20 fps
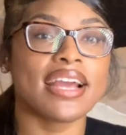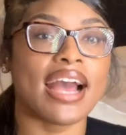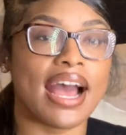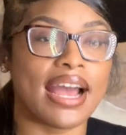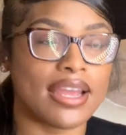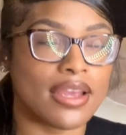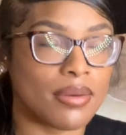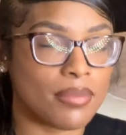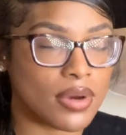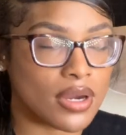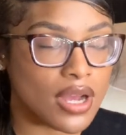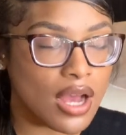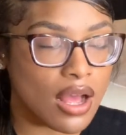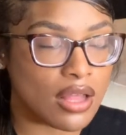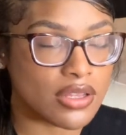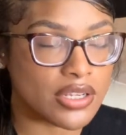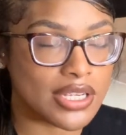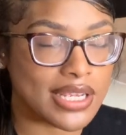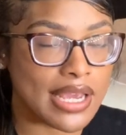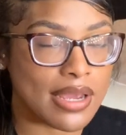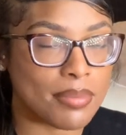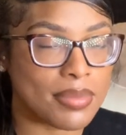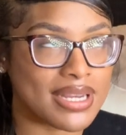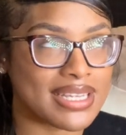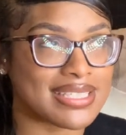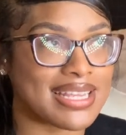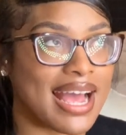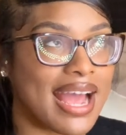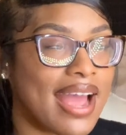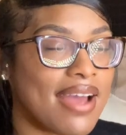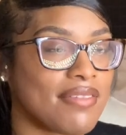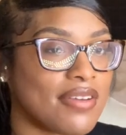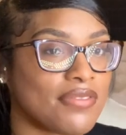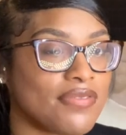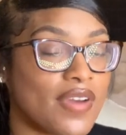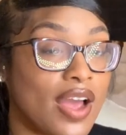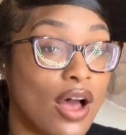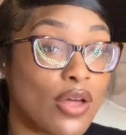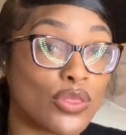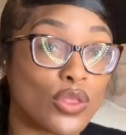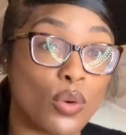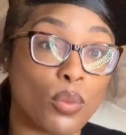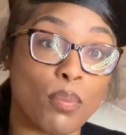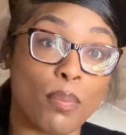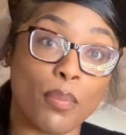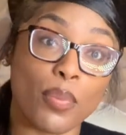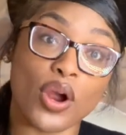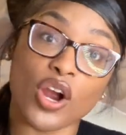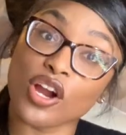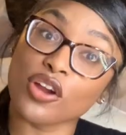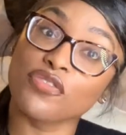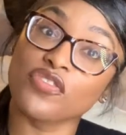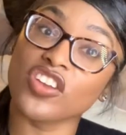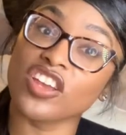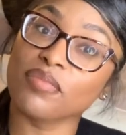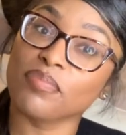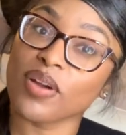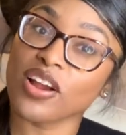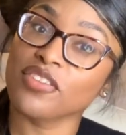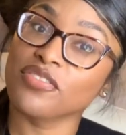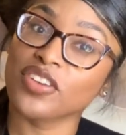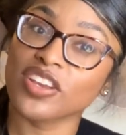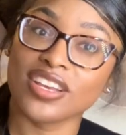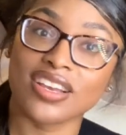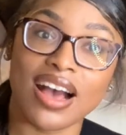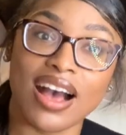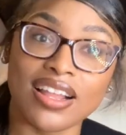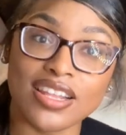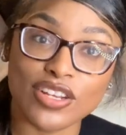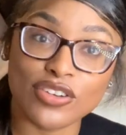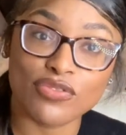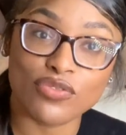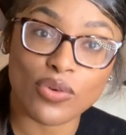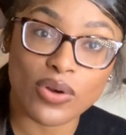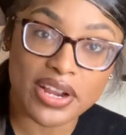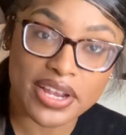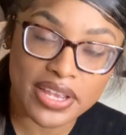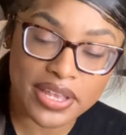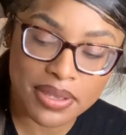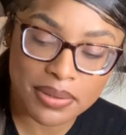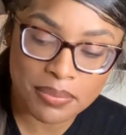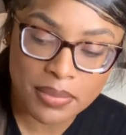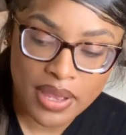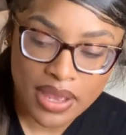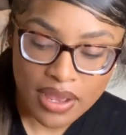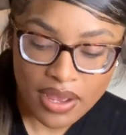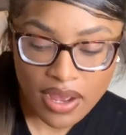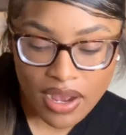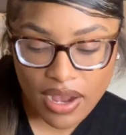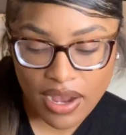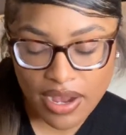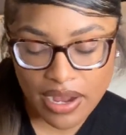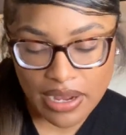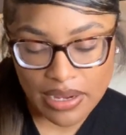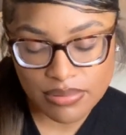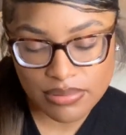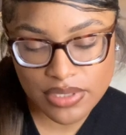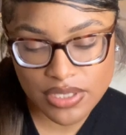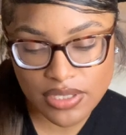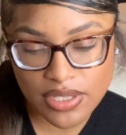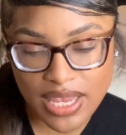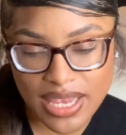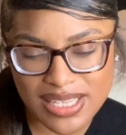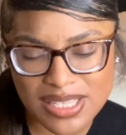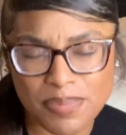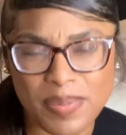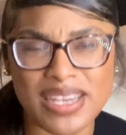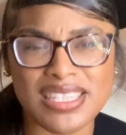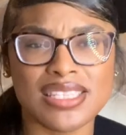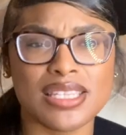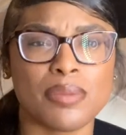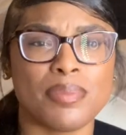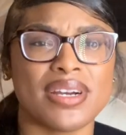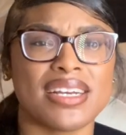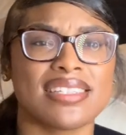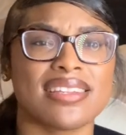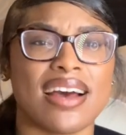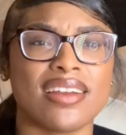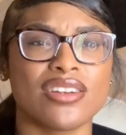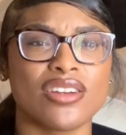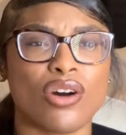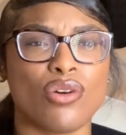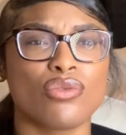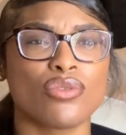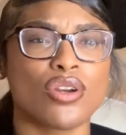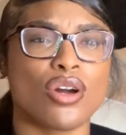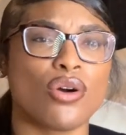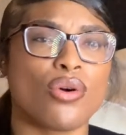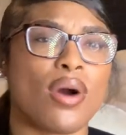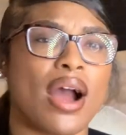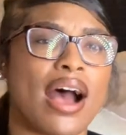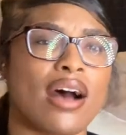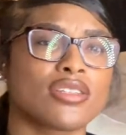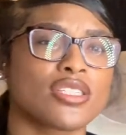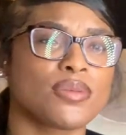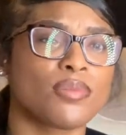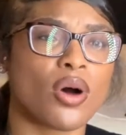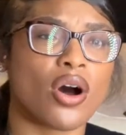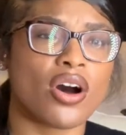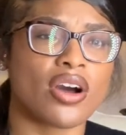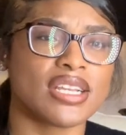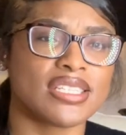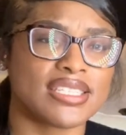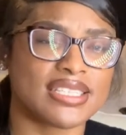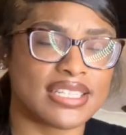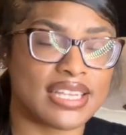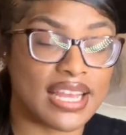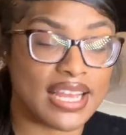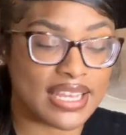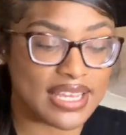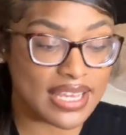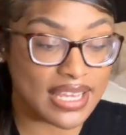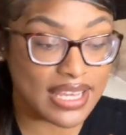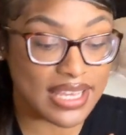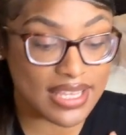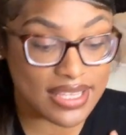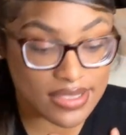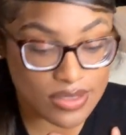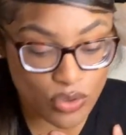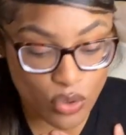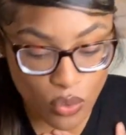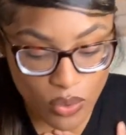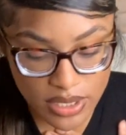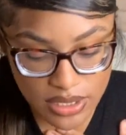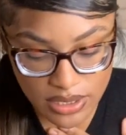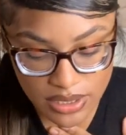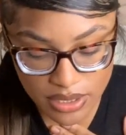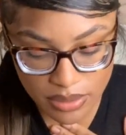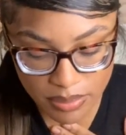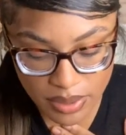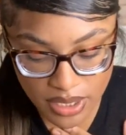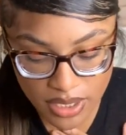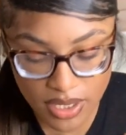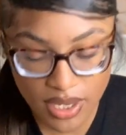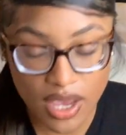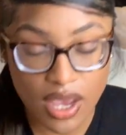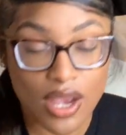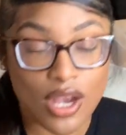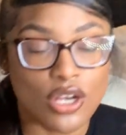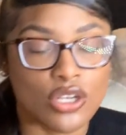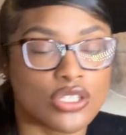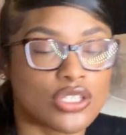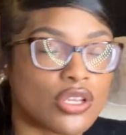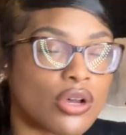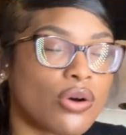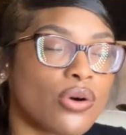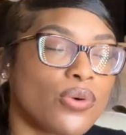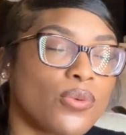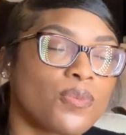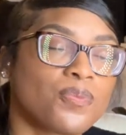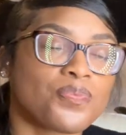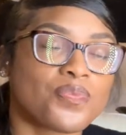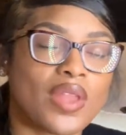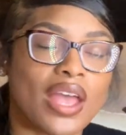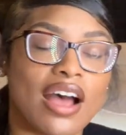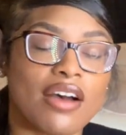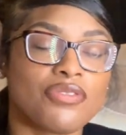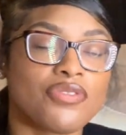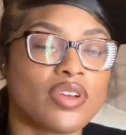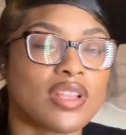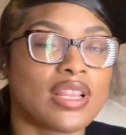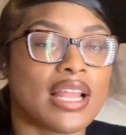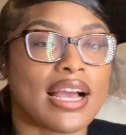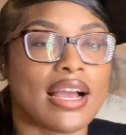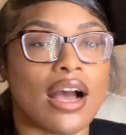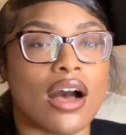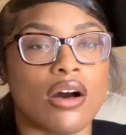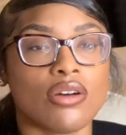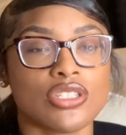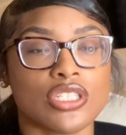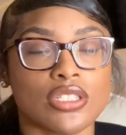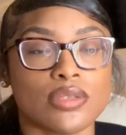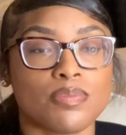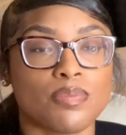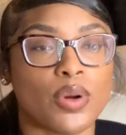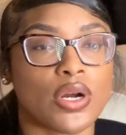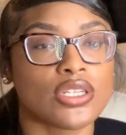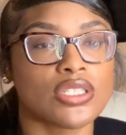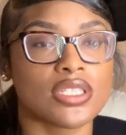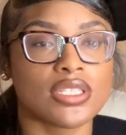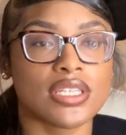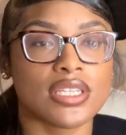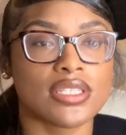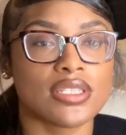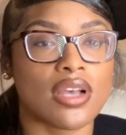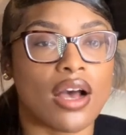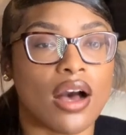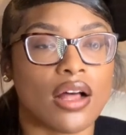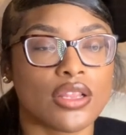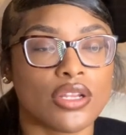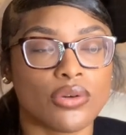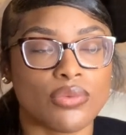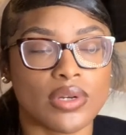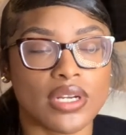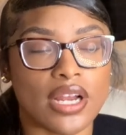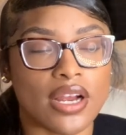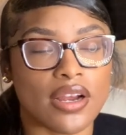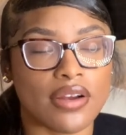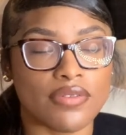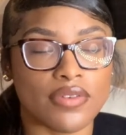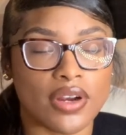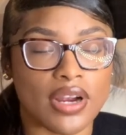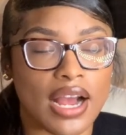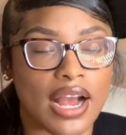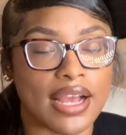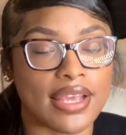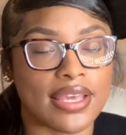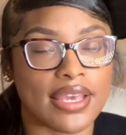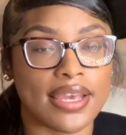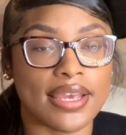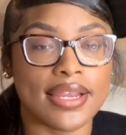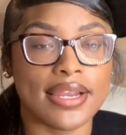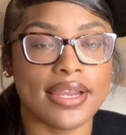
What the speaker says: gotten him a collar yet because I haven't found the perfect collar for him. Especially because I don't know how small his neck is going to be. So I feel like I'll just purchase his collar whenever I get